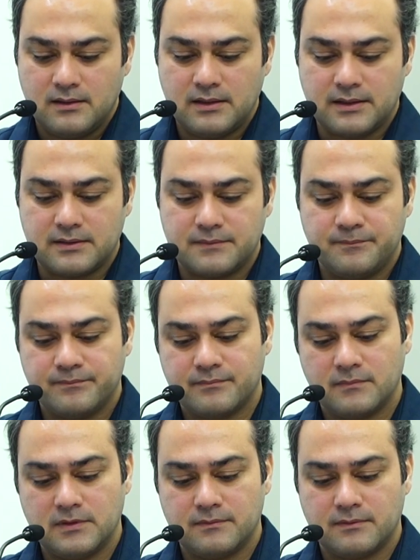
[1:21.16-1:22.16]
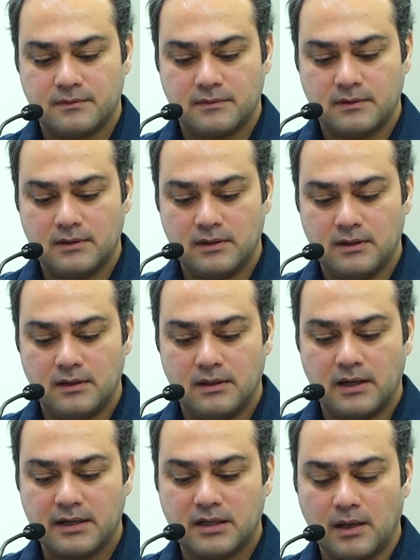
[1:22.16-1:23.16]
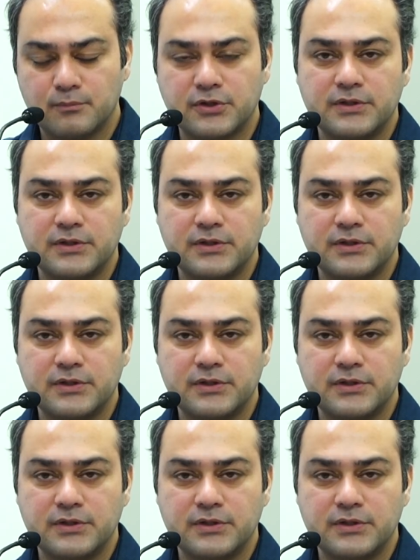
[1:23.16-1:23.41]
And I come to